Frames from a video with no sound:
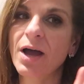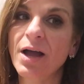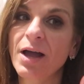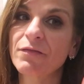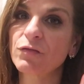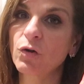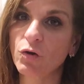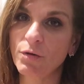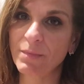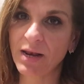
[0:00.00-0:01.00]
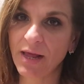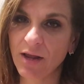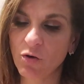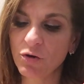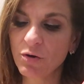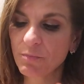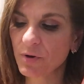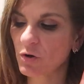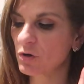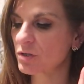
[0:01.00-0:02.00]
I have not got my light on
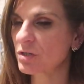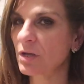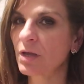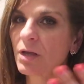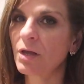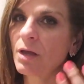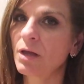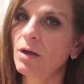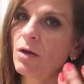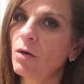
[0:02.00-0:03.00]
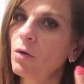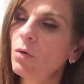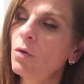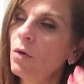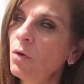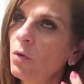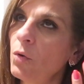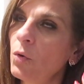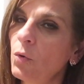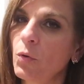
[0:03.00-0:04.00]
because,
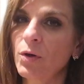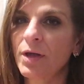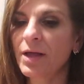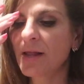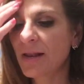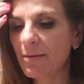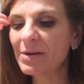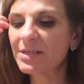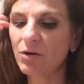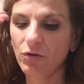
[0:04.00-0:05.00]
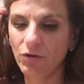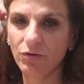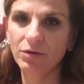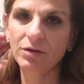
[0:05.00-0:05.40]
let me tell you,